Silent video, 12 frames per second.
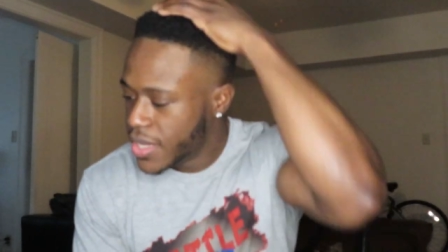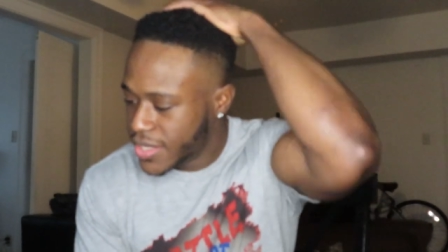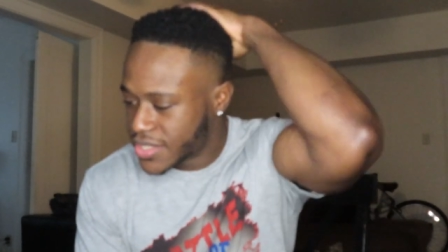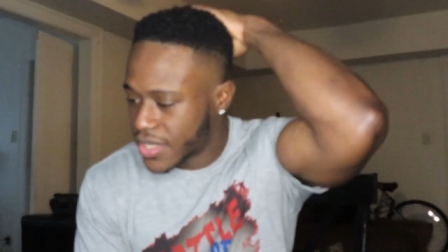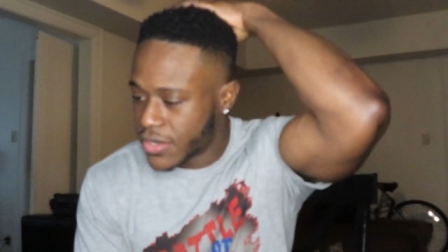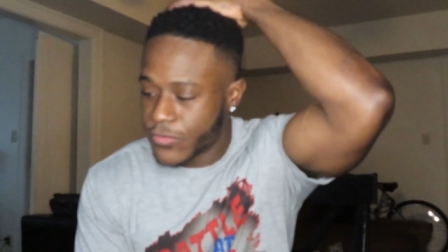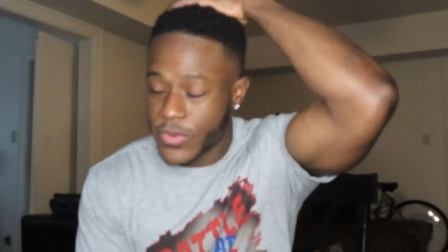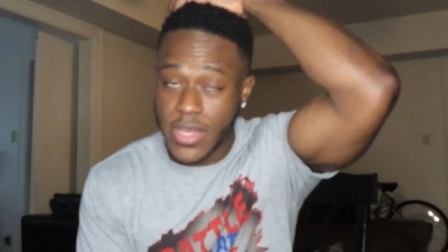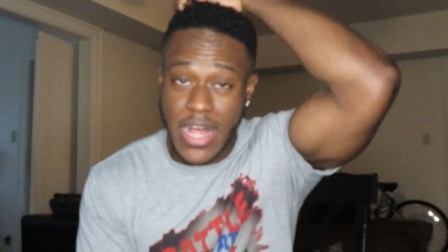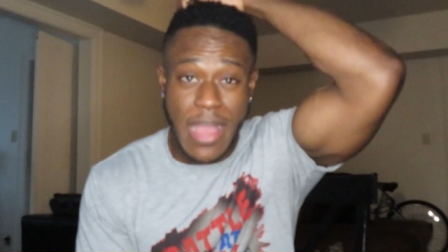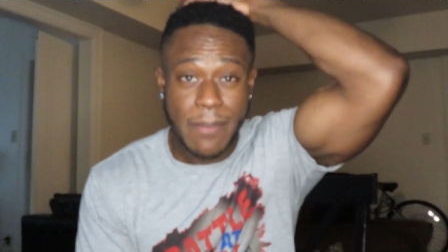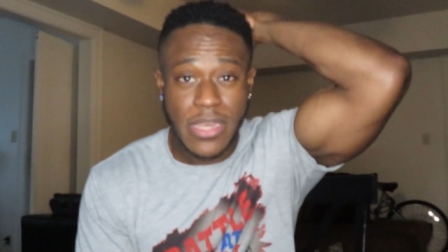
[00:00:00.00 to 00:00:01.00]
It's
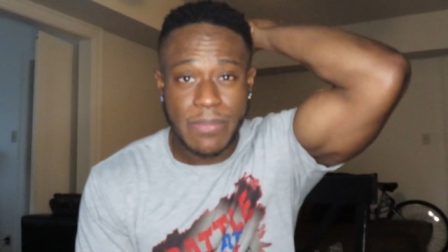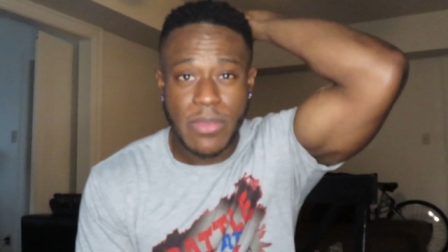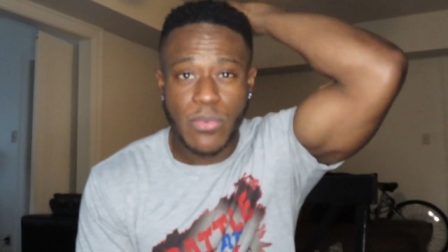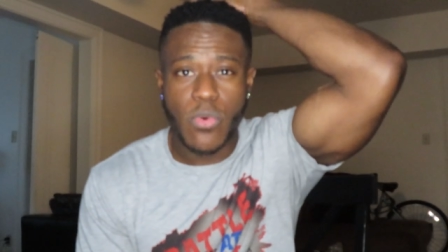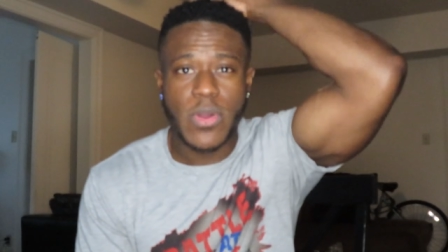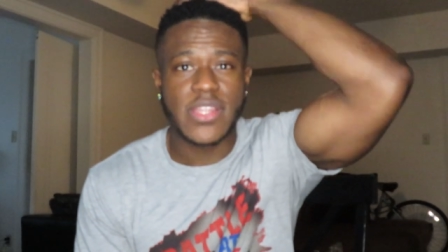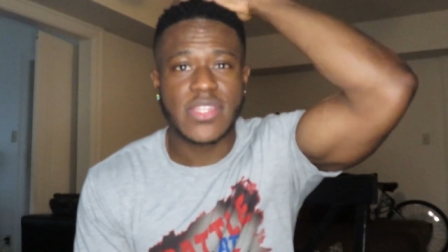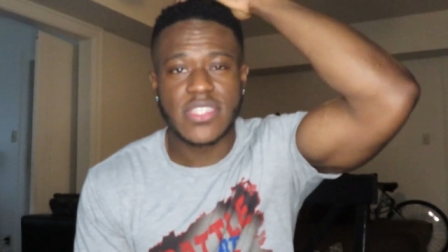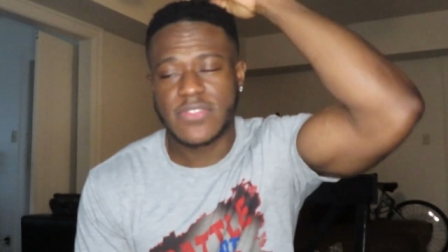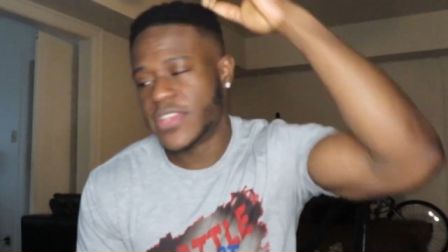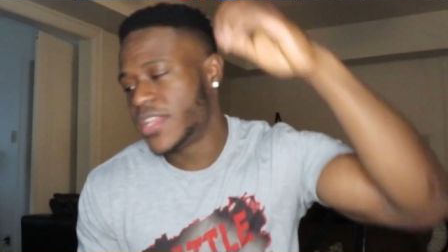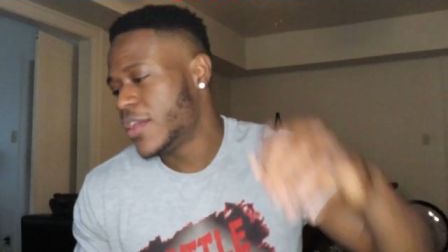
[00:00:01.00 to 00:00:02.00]
unreal how many people wanted
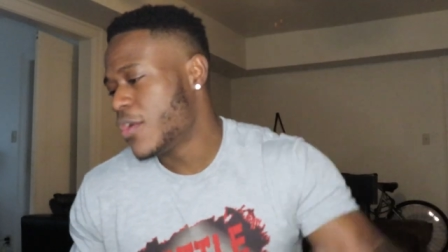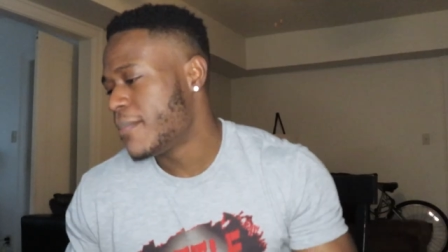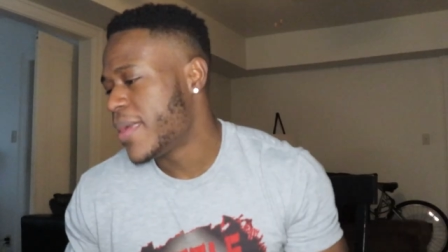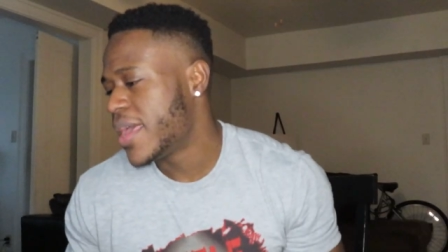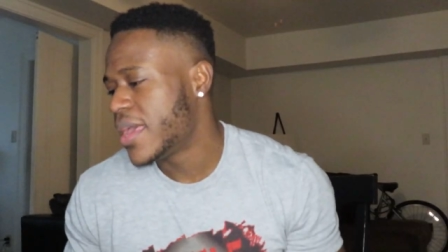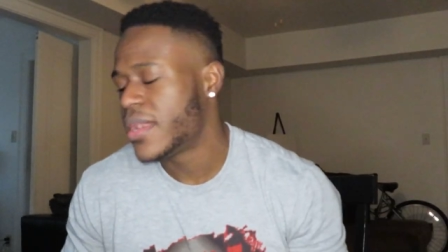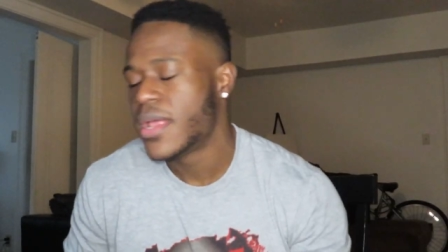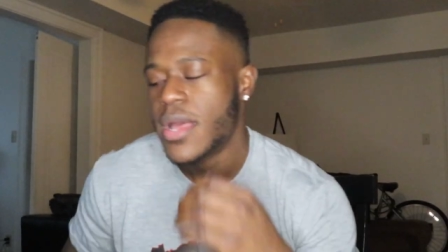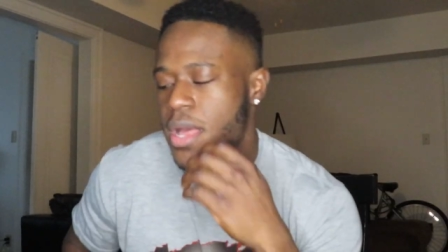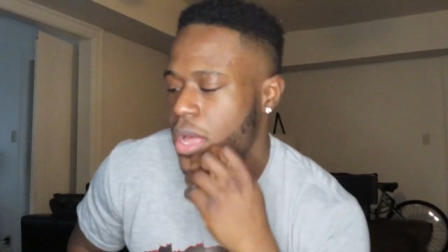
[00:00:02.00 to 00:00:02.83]
this video, man.